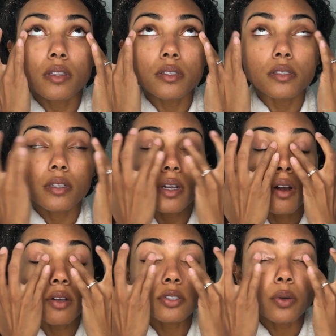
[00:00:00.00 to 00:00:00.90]
This is gonna
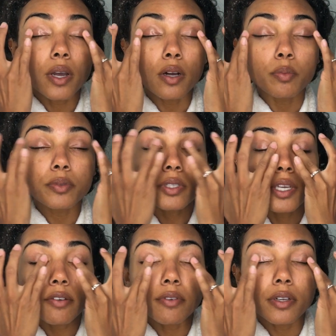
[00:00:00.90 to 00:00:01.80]
also help to
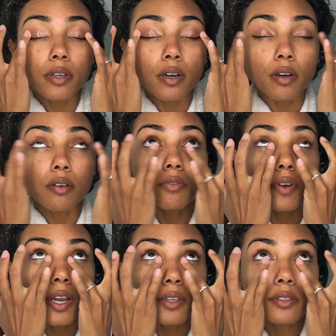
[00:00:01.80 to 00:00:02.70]
get rid of,
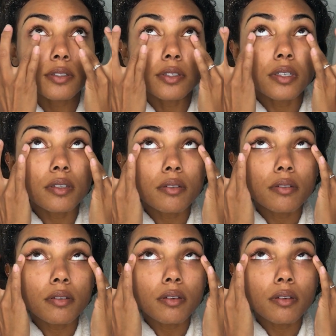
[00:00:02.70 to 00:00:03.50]
I usually